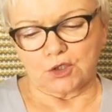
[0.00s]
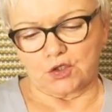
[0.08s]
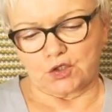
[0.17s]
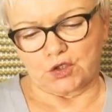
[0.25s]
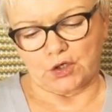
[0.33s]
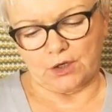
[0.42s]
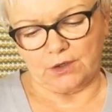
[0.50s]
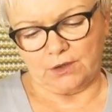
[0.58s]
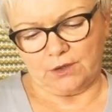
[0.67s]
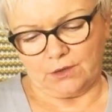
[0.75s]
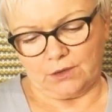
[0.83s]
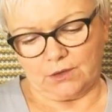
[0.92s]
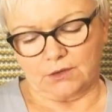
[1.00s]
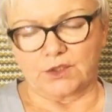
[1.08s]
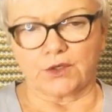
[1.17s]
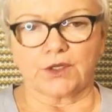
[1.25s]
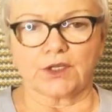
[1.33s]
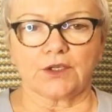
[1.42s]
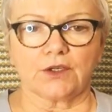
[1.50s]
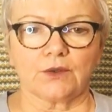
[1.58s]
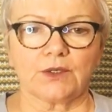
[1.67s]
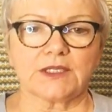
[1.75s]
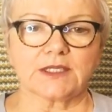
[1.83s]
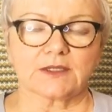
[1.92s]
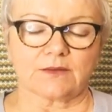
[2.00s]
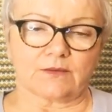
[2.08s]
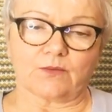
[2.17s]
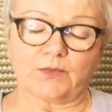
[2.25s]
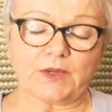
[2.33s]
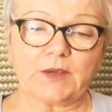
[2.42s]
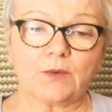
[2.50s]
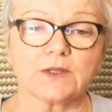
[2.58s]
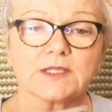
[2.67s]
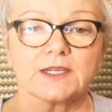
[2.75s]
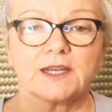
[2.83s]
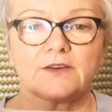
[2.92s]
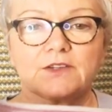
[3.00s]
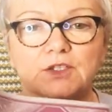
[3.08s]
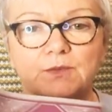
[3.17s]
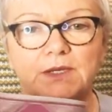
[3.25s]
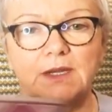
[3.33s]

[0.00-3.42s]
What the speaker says: John O'Donoghue. He was an Irishman.